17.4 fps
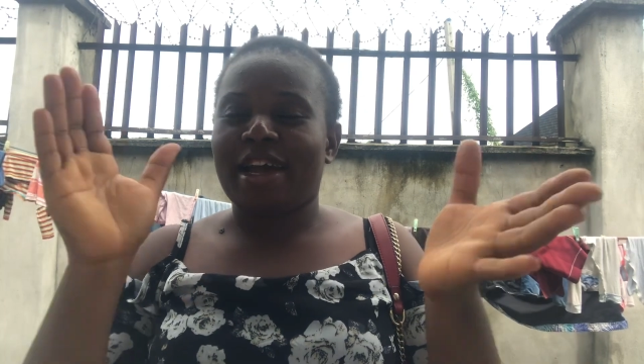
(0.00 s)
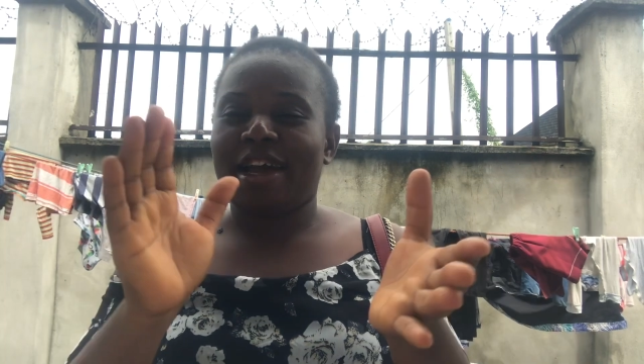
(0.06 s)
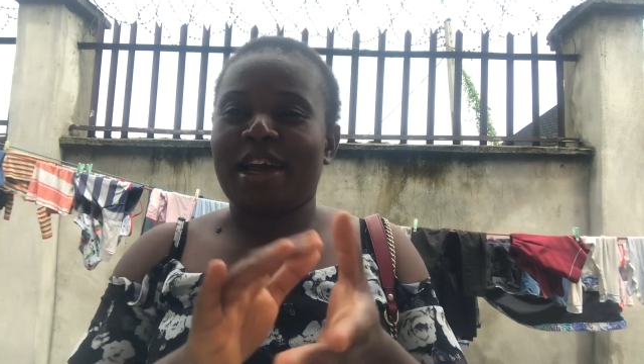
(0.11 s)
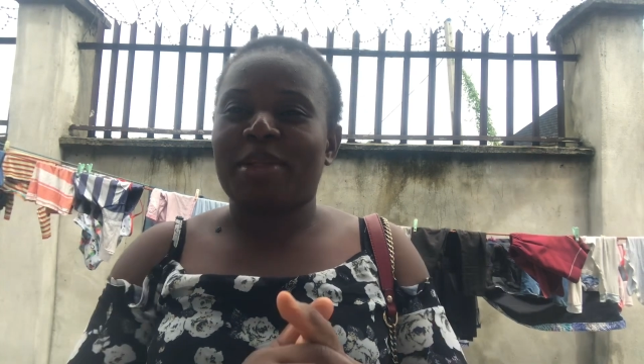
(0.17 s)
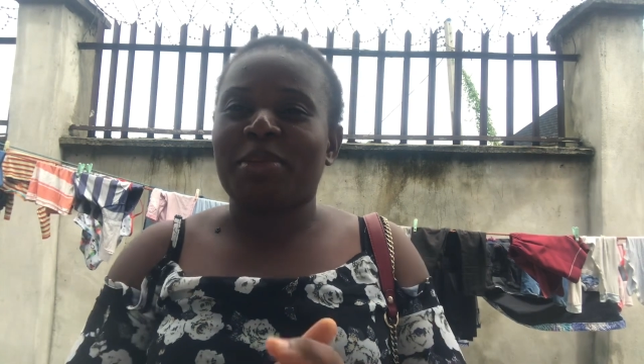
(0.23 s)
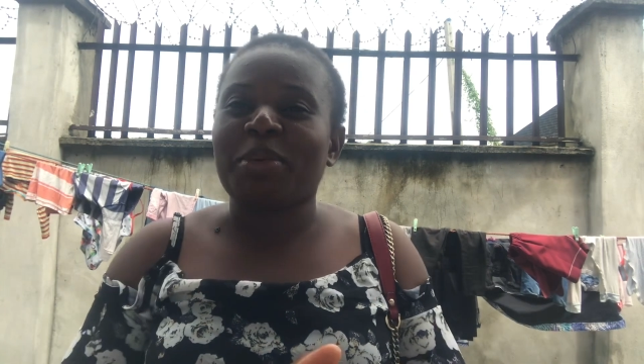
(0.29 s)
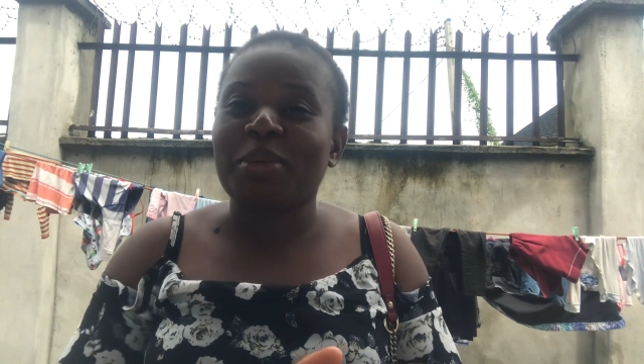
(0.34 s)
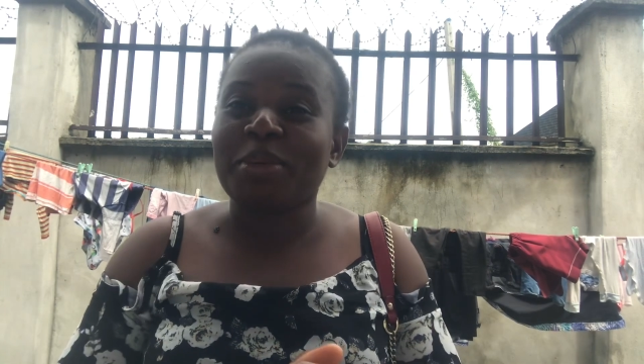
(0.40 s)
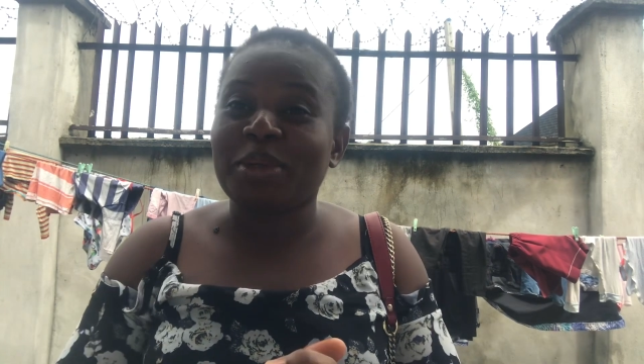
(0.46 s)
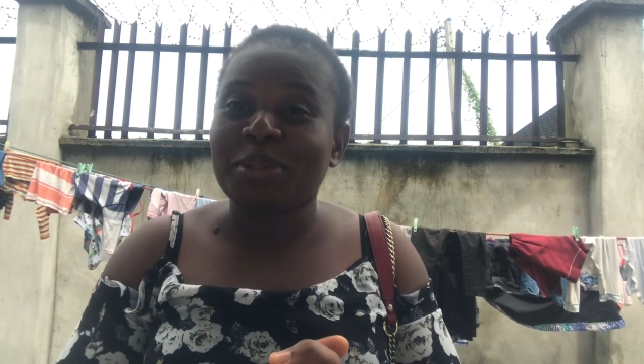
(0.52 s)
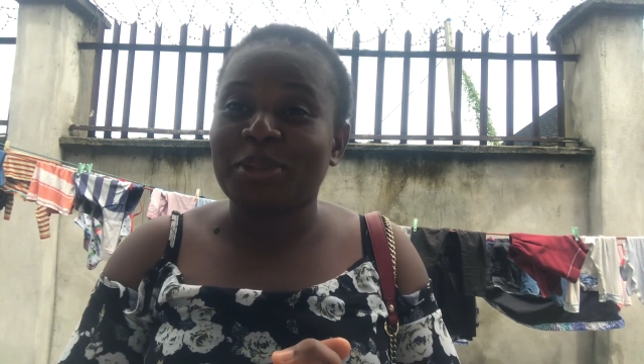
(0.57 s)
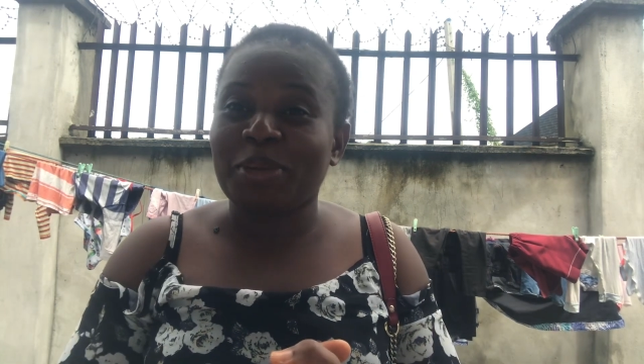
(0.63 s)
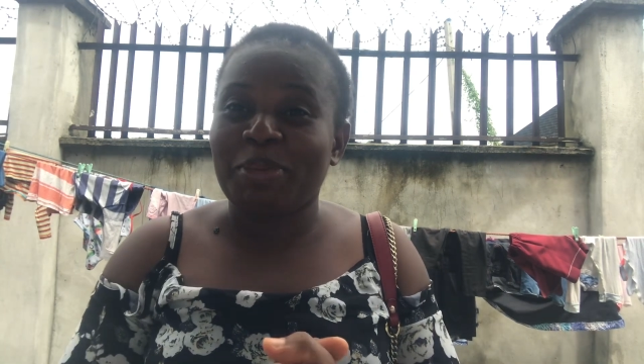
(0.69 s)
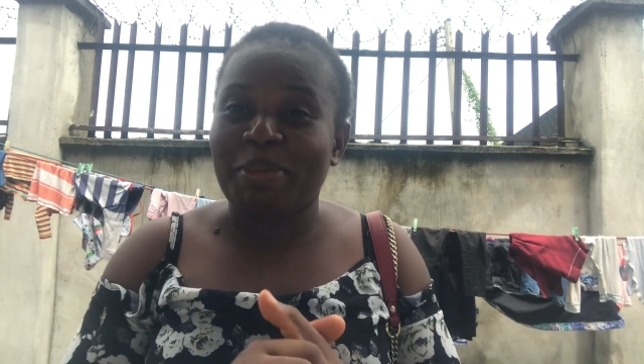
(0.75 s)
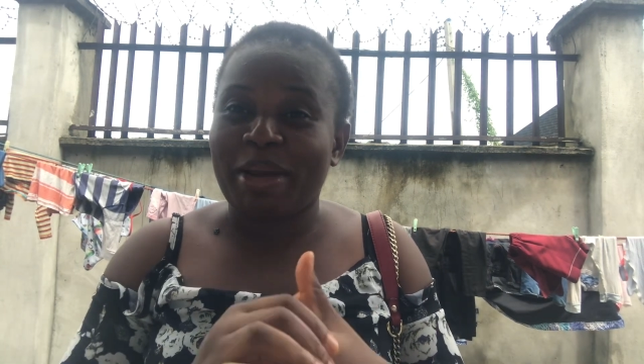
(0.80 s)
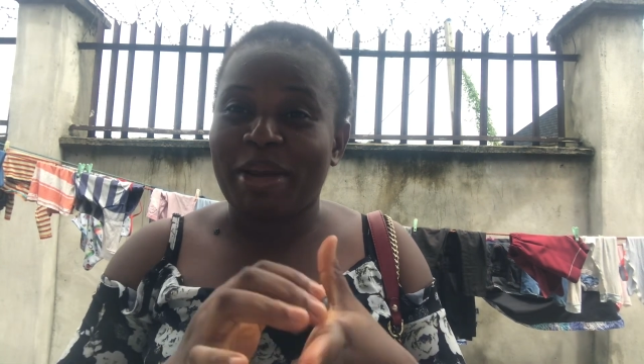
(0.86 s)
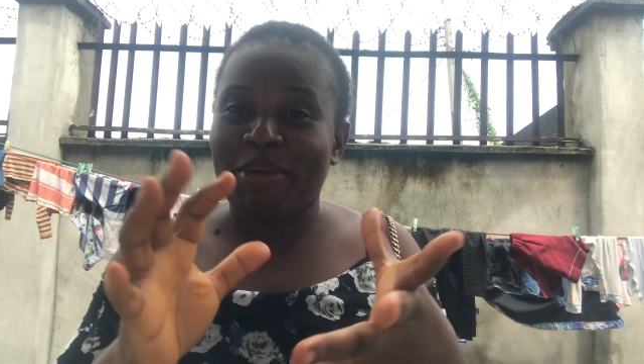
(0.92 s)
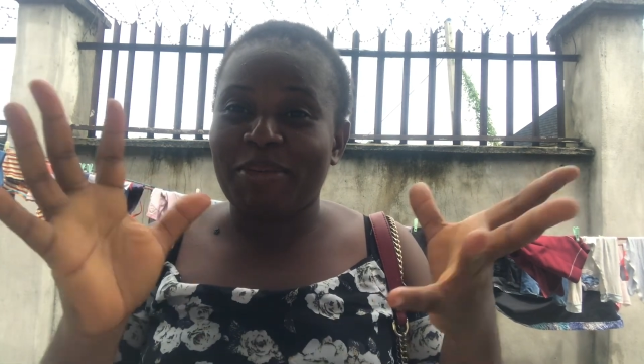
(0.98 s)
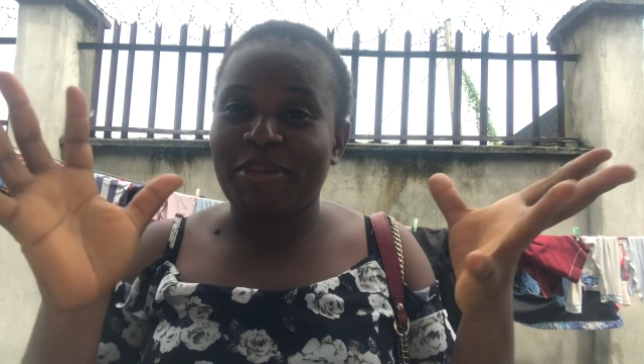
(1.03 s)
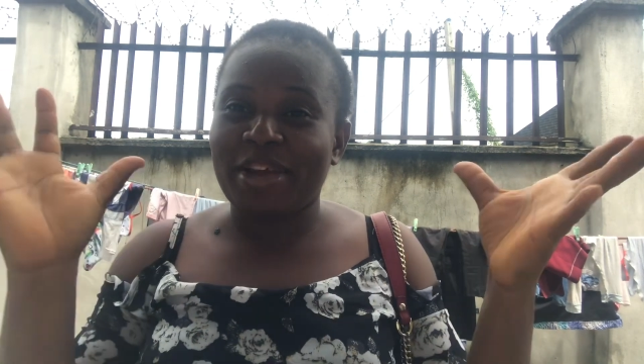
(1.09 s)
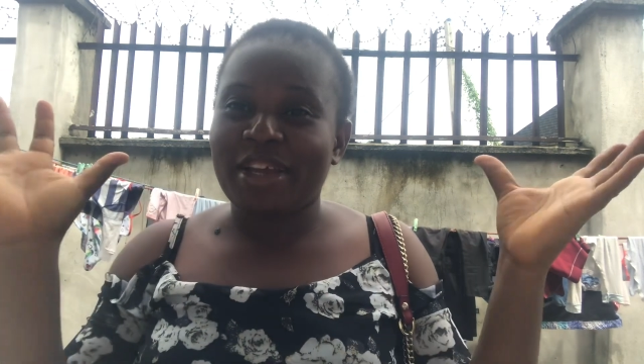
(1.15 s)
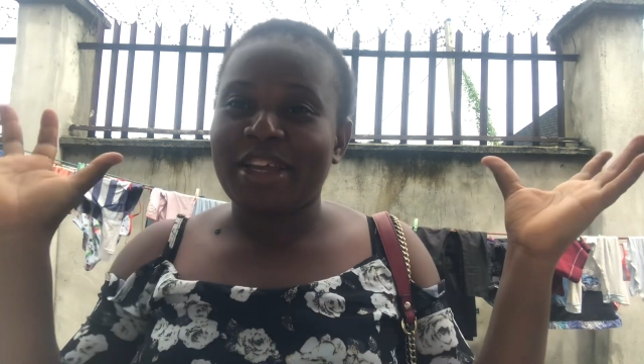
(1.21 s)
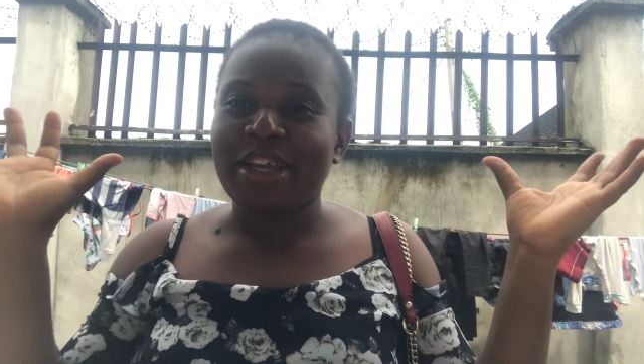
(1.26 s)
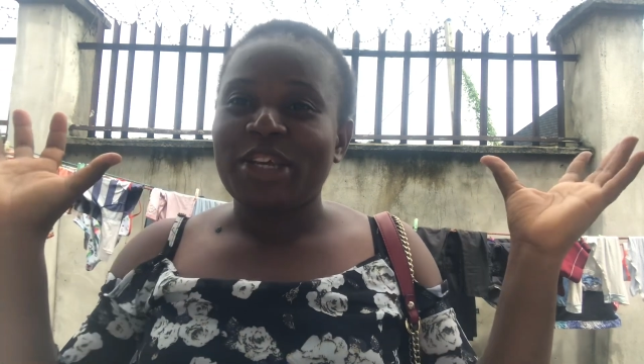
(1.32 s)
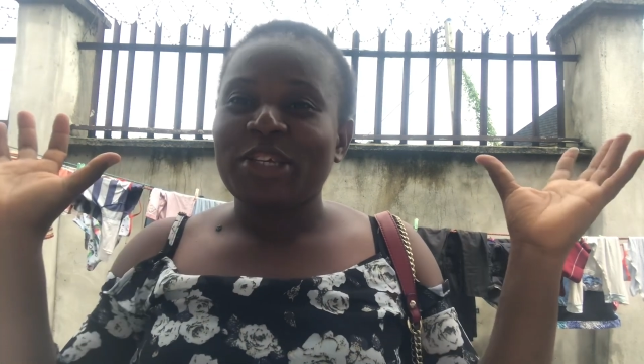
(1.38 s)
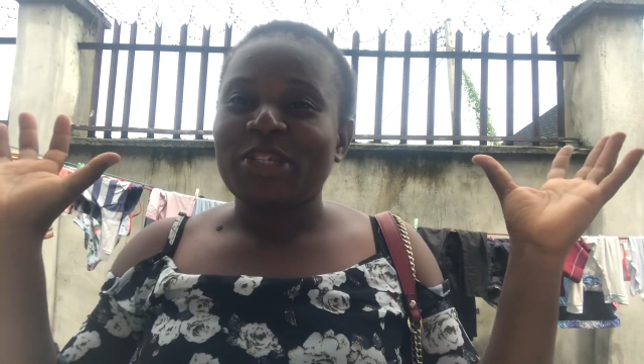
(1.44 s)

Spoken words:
I'm almost on my way